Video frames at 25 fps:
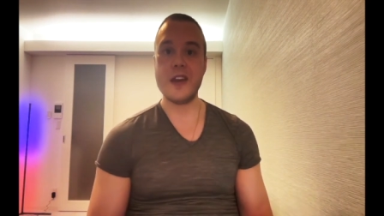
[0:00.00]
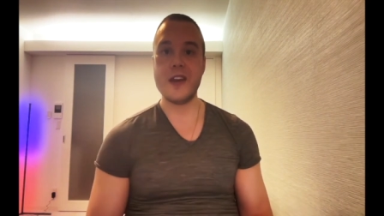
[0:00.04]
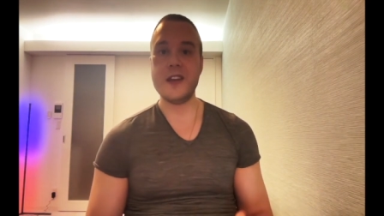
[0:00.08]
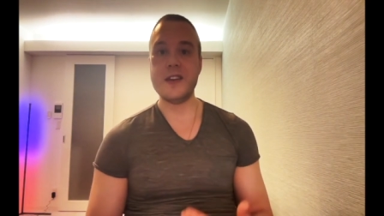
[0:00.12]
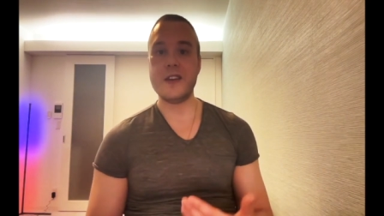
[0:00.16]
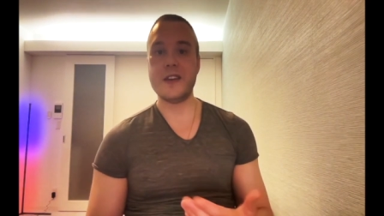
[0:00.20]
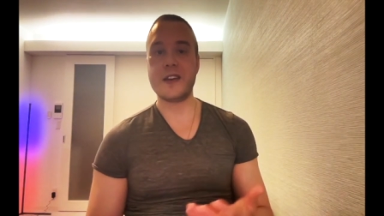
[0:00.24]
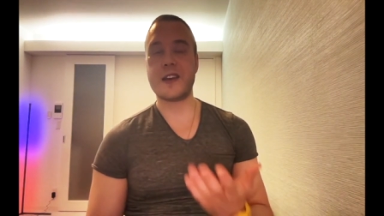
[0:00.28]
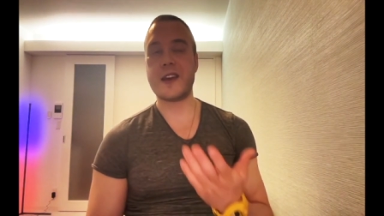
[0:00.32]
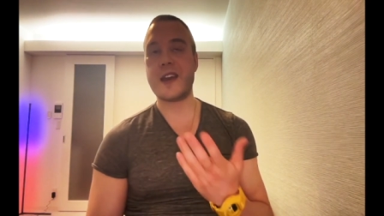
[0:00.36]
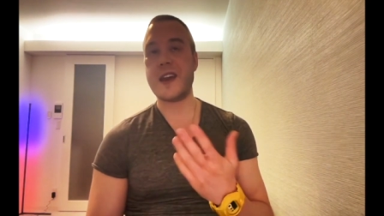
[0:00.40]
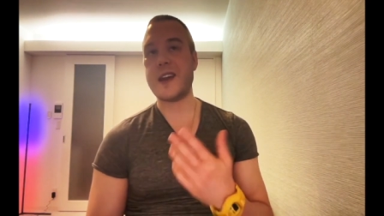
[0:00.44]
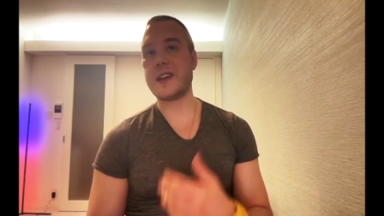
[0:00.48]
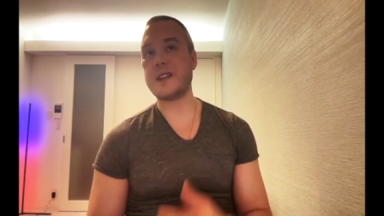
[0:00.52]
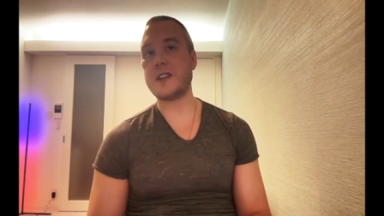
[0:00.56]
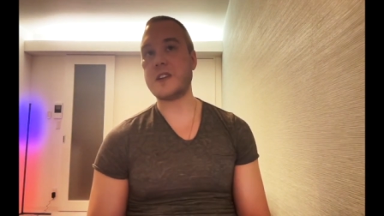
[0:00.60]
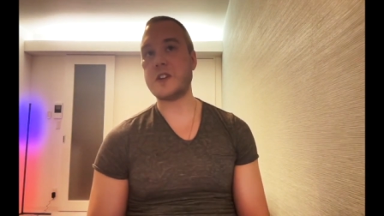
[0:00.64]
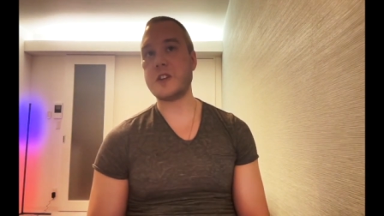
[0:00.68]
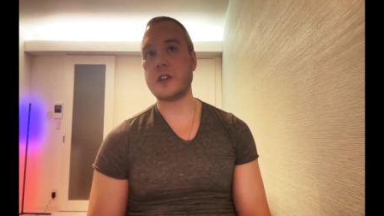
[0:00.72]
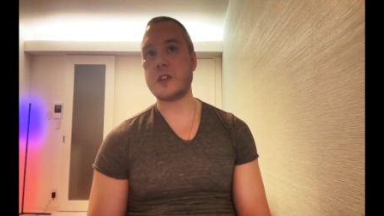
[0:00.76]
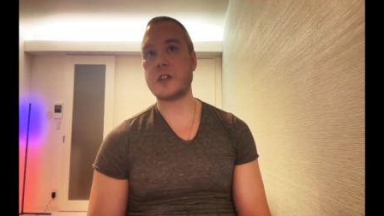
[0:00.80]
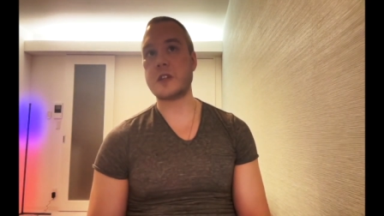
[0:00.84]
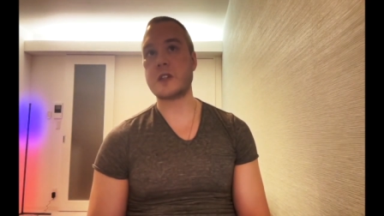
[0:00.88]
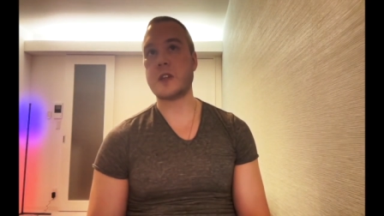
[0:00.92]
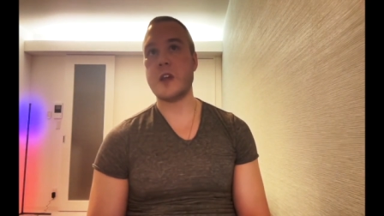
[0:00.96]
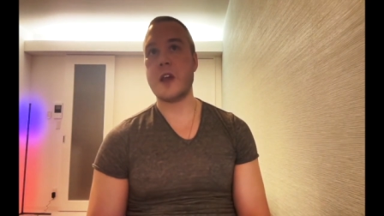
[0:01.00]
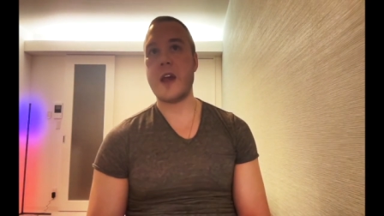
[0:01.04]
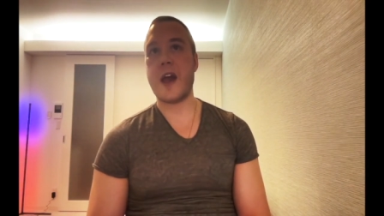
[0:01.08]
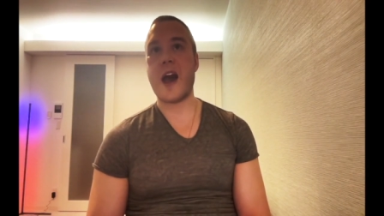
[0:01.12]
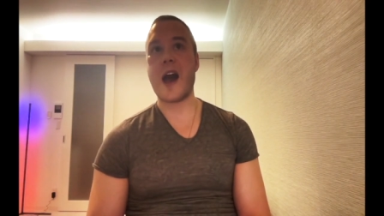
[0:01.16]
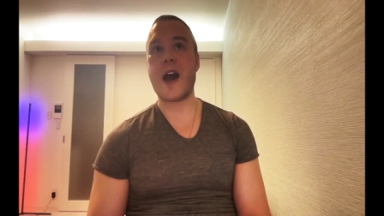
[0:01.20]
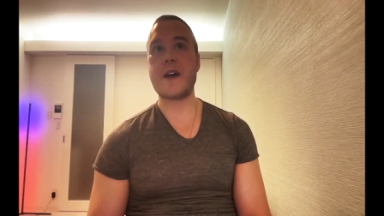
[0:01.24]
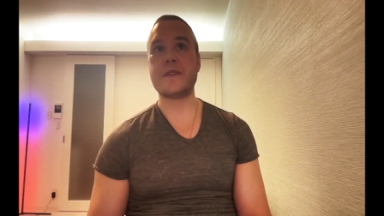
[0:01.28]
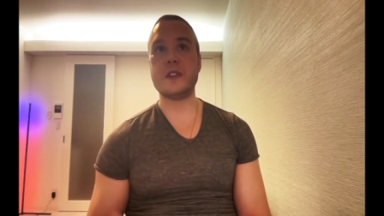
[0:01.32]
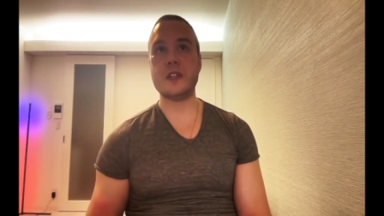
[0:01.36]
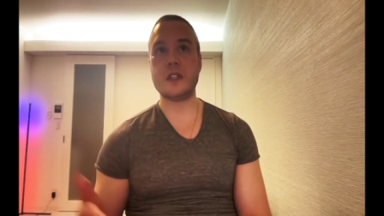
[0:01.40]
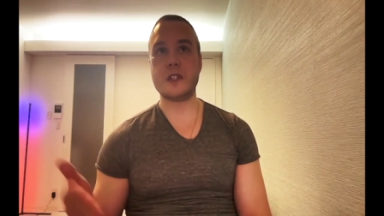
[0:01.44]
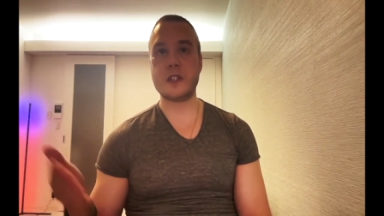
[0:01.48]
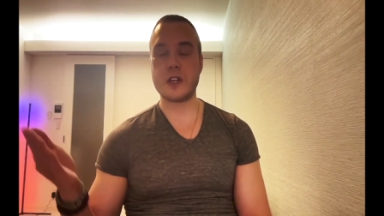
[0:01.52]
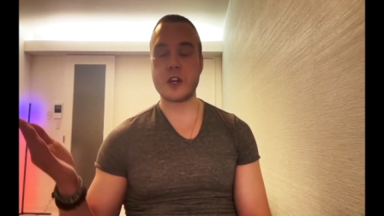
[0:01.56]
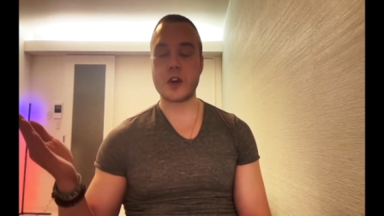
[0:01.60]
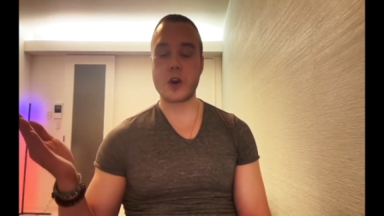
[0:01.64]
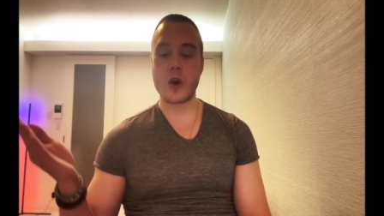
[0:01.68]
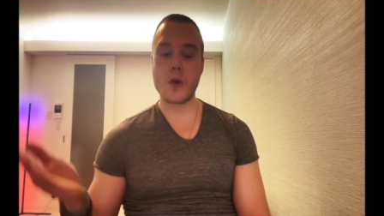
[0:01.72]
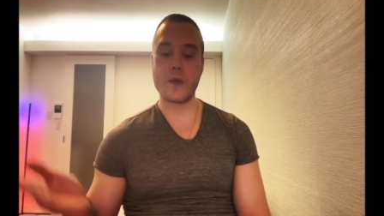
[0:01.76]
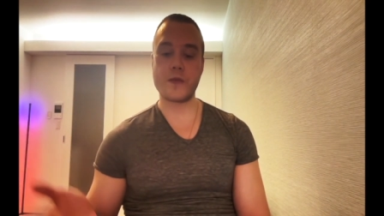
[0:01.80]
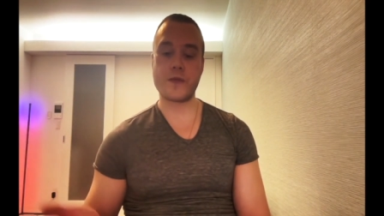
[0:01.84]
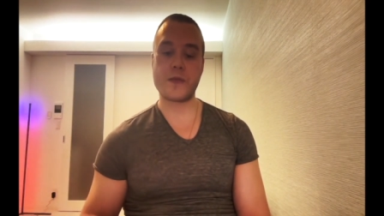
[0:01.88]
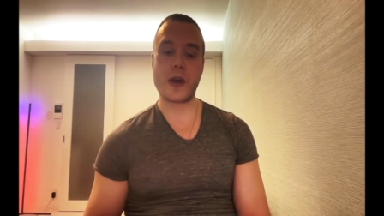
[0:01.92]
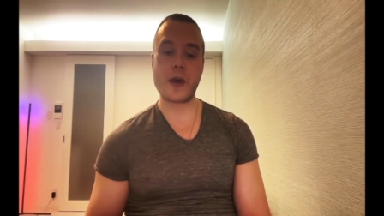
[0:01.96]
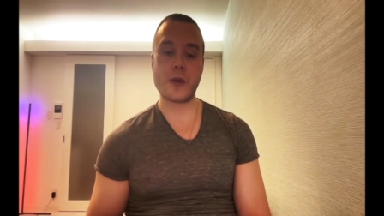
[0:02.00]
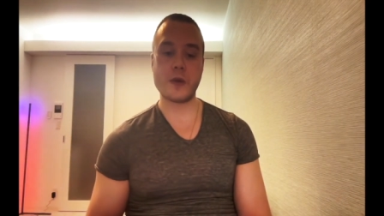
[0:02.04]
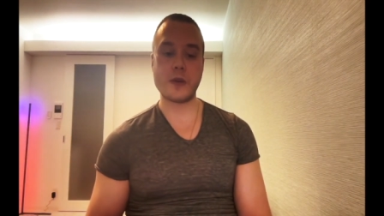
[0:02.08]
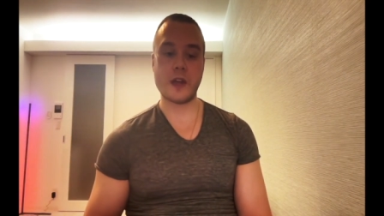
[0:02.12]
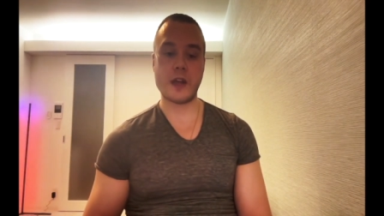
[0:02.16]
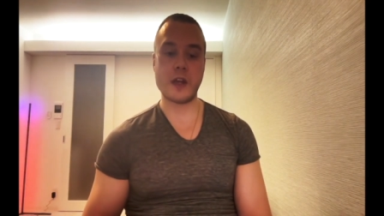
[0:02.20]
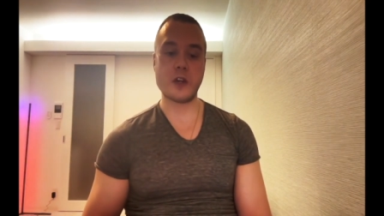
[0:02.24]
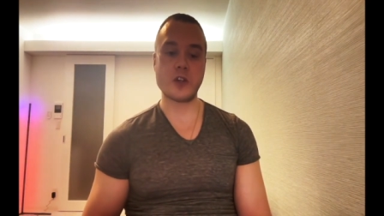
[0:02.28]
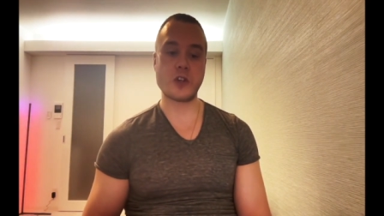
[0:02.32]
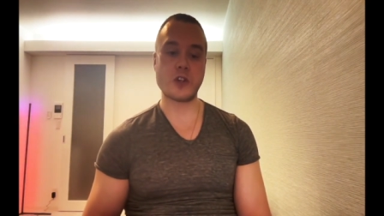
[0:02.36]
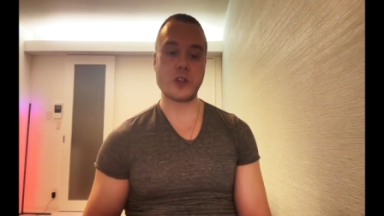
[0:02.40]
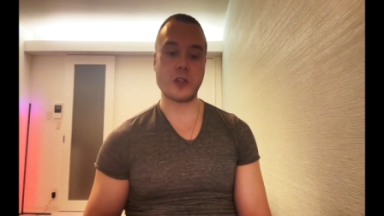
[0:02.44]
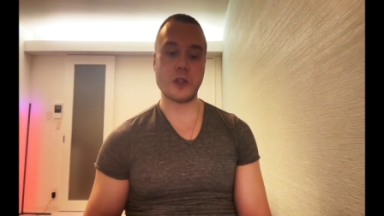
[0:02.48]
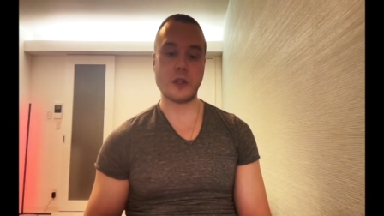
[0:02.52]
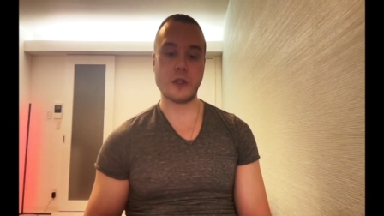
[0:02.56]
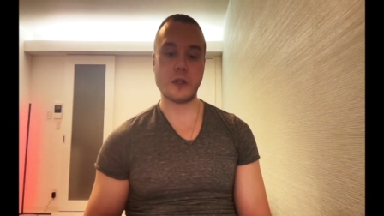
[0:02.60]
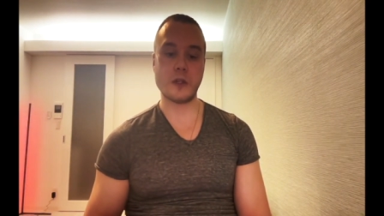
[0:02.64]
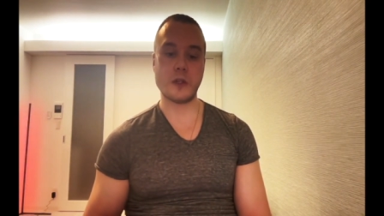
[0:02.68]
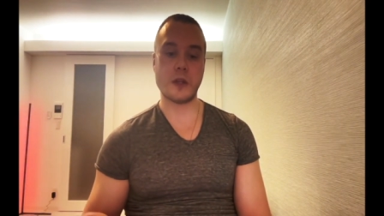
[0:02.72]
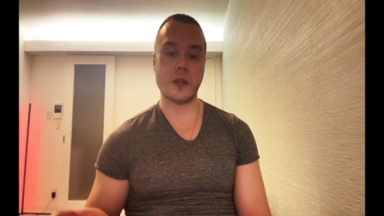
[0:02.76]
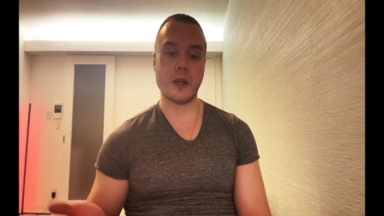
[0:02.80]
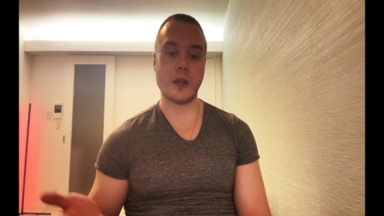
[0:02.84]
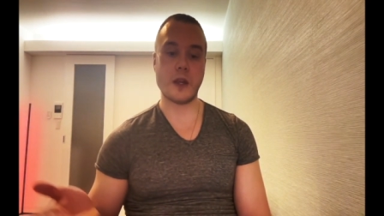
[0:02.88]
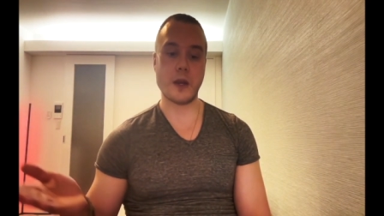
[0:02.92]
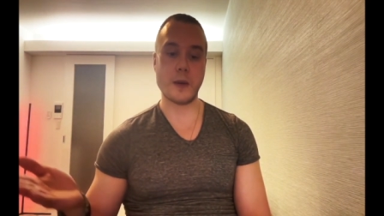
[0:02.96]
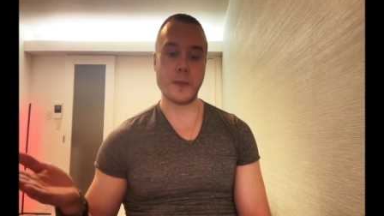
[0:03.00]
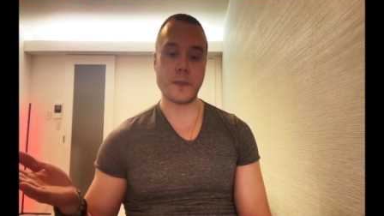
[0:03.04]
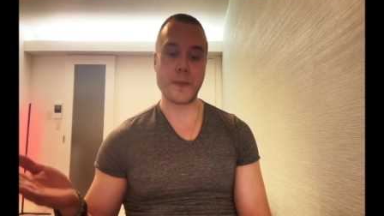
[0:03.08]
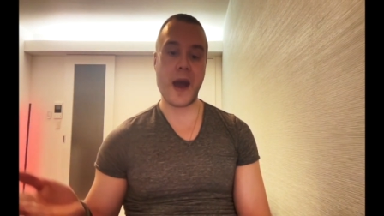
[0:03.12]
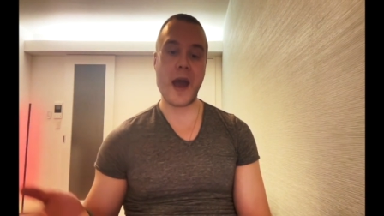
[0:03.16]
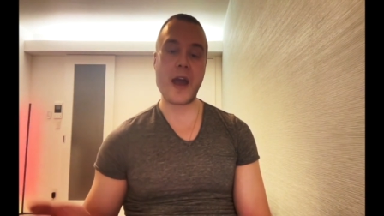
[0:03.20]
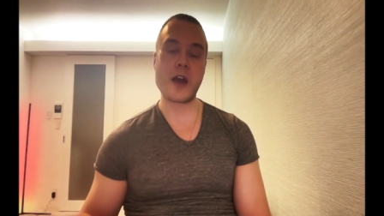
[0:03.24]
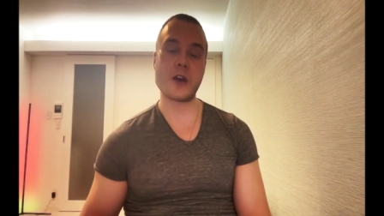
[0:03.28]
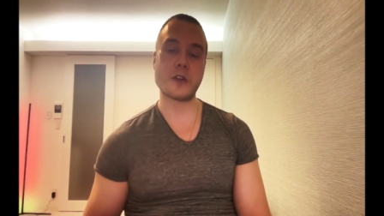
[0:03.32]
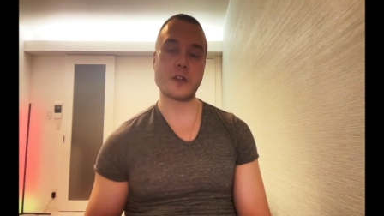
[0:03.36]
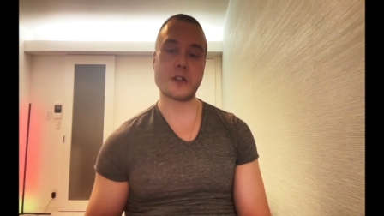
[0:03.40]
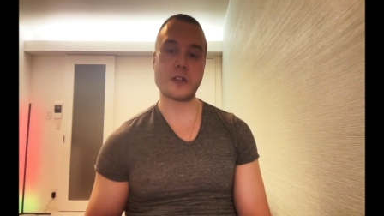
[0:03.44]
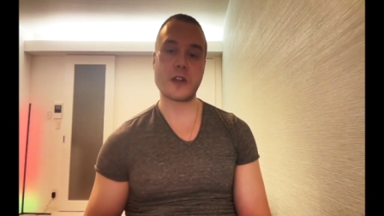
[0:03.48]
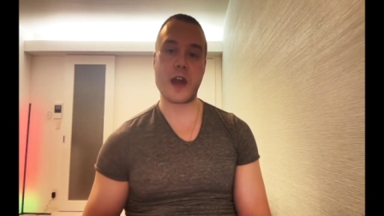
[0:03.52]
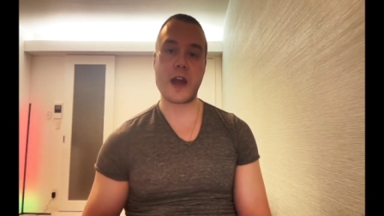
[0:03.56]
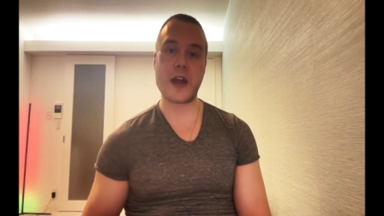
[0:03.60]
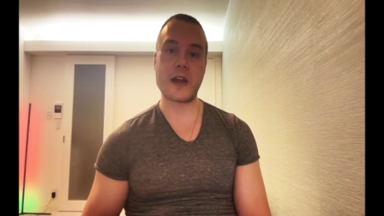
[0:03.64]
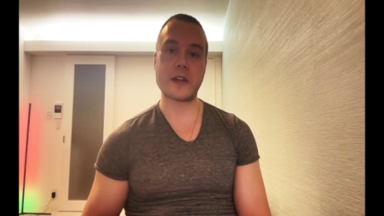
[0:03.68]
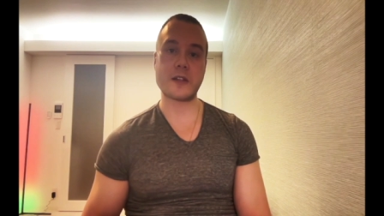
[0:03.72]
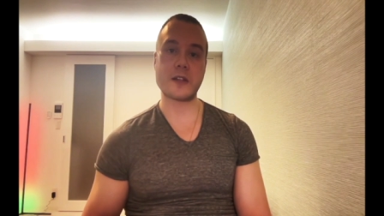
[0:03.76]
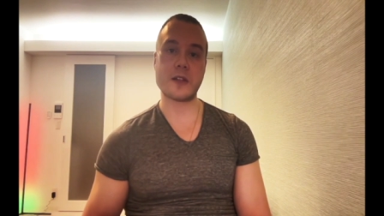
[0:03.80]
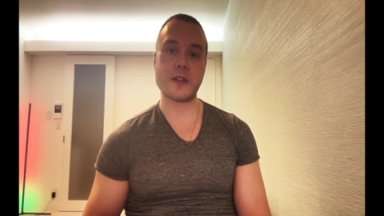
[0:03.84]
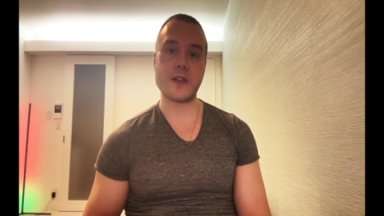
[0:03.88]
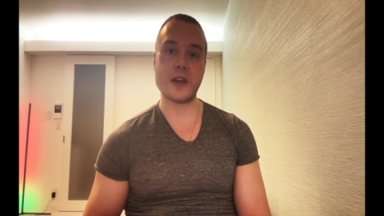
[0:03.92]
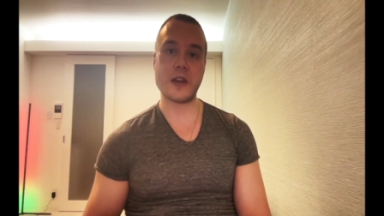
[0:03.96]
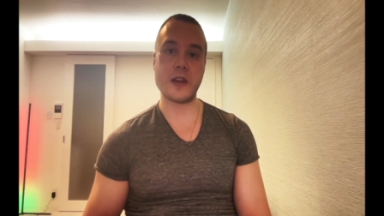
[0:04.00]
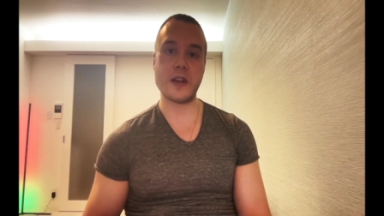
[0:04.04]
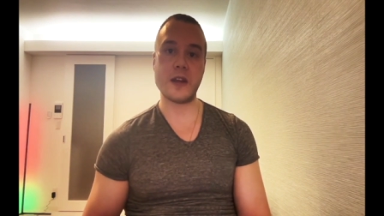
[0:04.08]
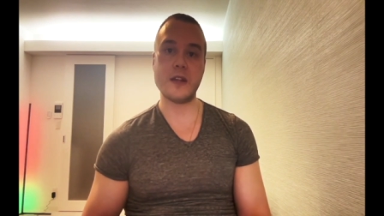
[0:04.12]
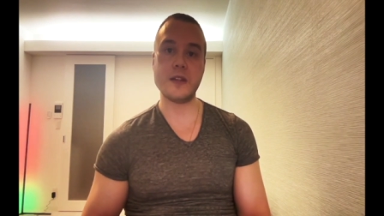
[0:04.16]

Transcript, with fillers: You can't just have a zero foundation in biostats and then